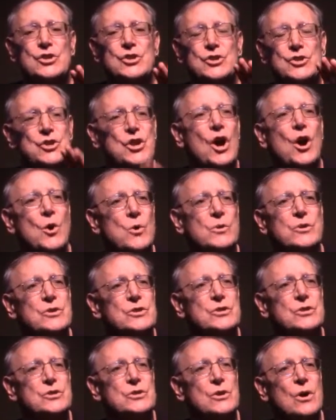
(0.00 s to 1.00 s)

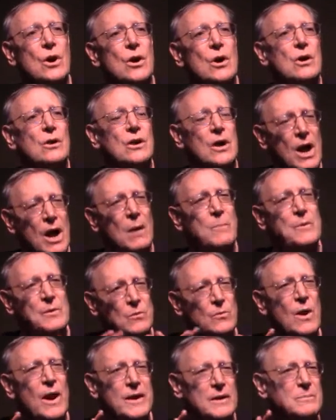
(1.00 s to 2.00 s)
Jokes are
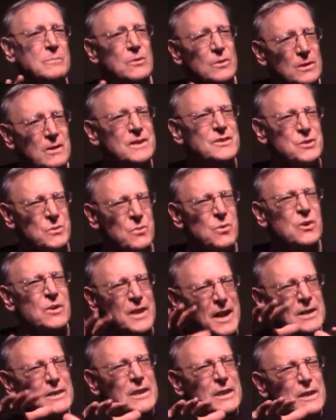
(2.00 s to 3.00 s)
copyrightable, as it were.
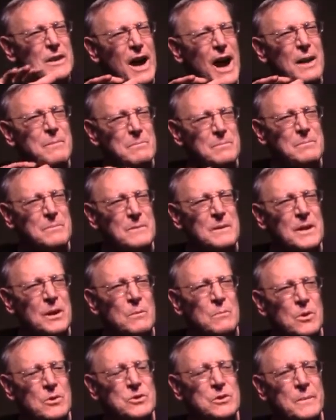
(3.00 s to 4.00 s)

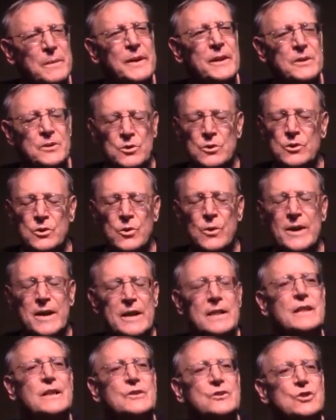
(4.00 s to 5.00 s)
Most comedians would
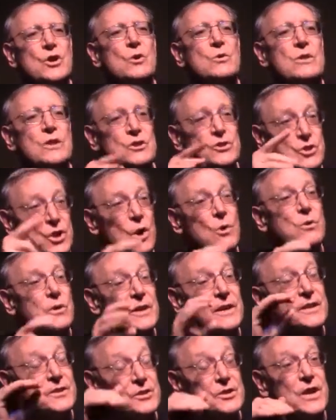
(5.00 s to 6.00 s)
agree that the joke
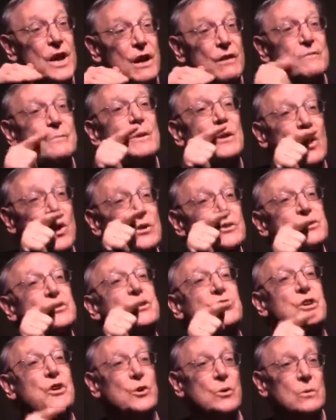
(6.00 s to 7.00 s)
itself belongs
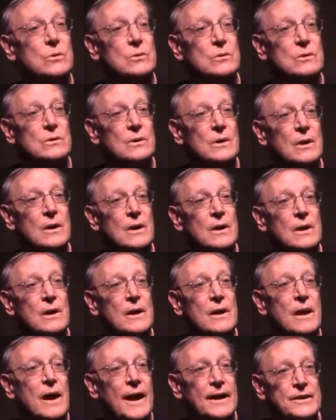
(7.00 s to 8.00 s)
to you.
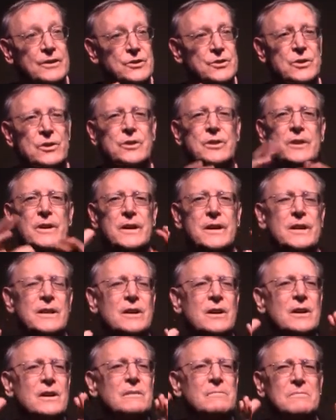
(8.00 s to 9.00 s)
And the sooner you can get
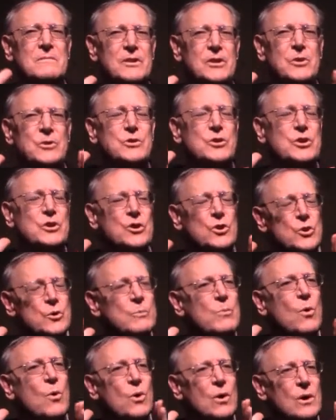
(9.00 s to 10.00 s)
it on
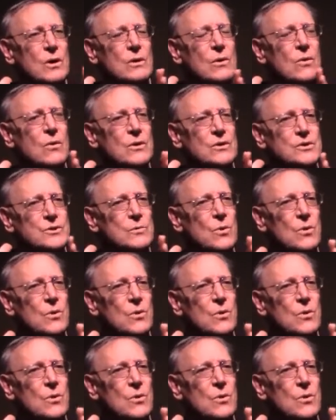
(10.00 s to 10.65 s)
YouTube or